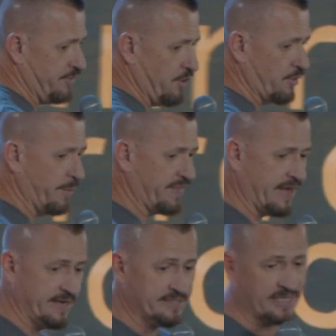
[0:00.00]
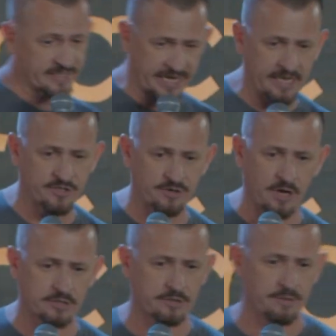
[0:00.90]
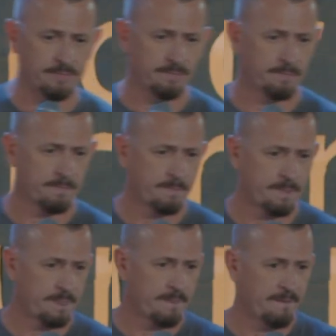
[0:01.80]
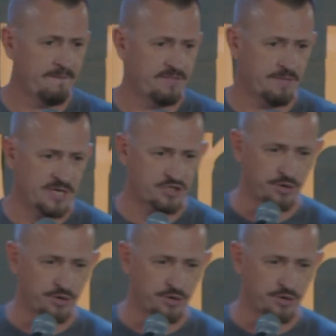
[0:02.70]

you don't know what that is, that's a cancer doctor. They've been